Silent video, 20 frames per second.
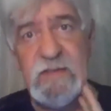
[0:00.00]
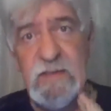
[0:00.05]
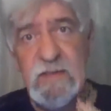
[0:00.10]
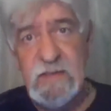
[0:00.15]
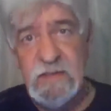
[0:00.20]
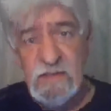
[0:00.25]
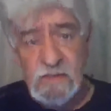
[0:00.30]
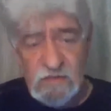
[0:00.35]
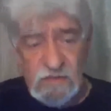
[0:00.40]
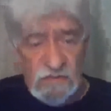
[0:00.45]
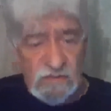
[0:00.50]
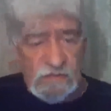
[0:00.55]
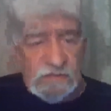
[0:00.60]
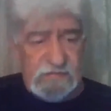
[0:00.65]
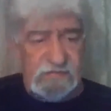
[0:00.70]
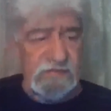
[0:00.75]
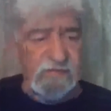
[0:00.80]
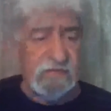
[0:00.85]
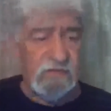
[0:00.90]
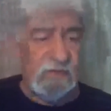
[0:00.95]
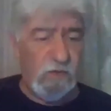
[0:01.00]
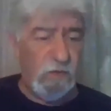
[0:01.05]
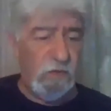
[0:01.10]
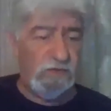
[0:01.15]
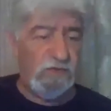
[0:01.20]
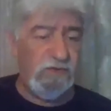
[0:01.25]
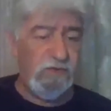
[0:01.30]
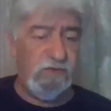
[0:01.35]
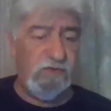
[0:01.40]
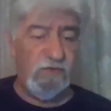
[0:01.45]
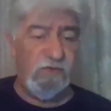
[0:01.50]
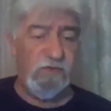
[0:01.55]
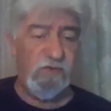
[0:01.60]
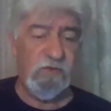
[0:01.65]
there. He, he just didn't know what to do.